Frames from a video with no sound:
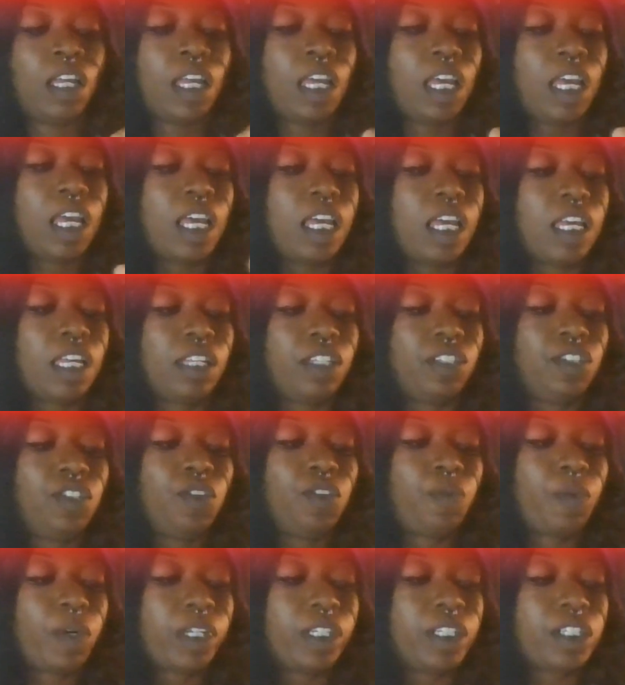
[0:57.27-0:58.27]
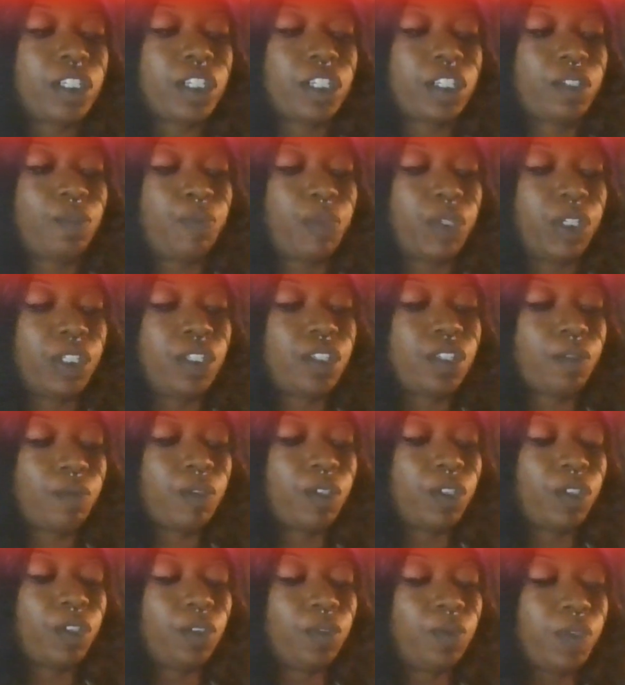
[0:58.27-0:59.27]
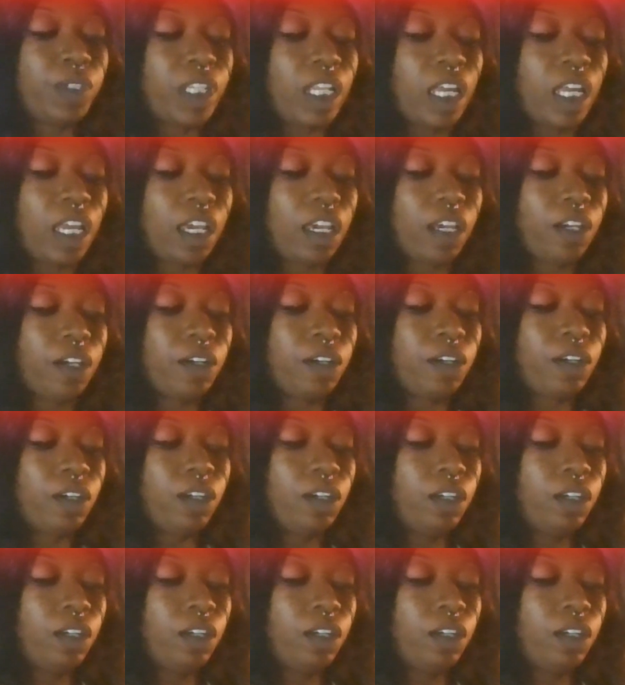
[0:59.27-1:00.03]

and you want to just put some glue in there.